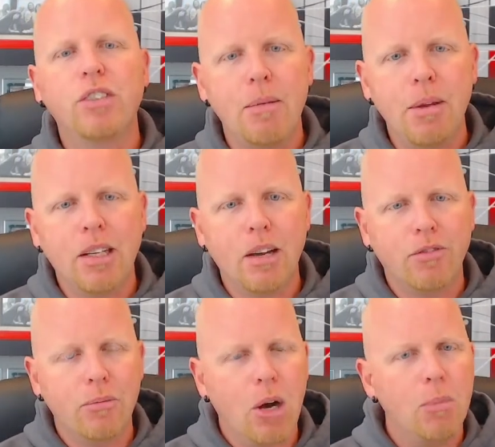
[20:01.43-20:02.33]
income
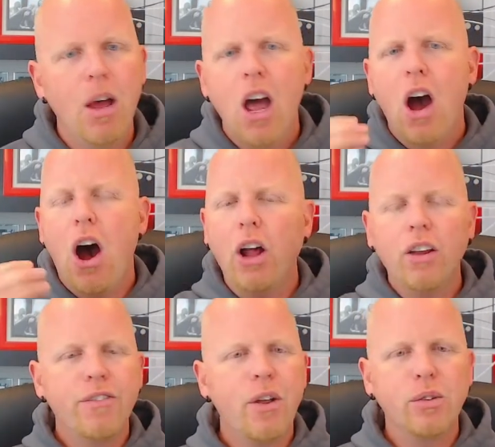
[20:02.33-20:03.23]
from home. All
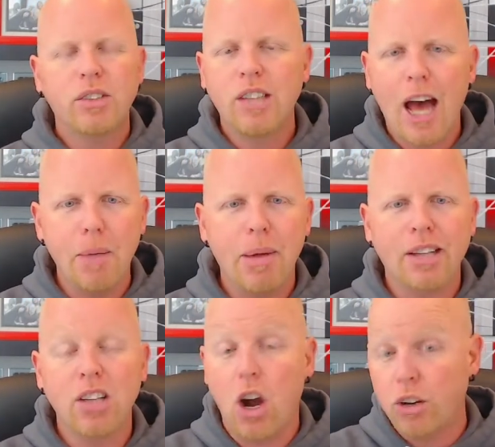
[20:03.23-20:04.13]
of those
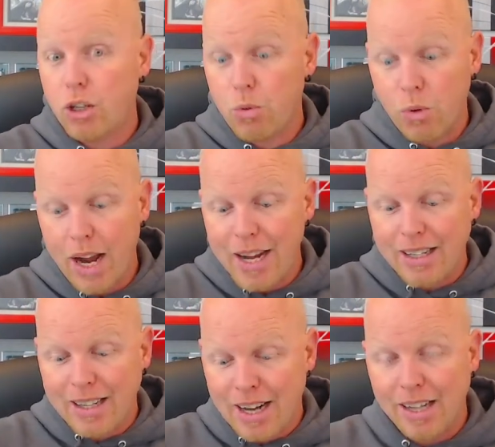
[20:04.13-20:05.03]
topics are great
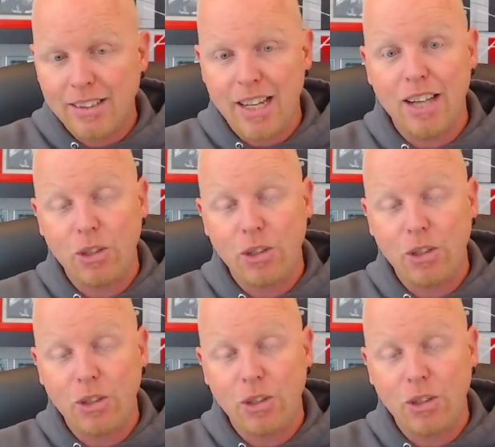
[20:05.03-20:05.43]
content,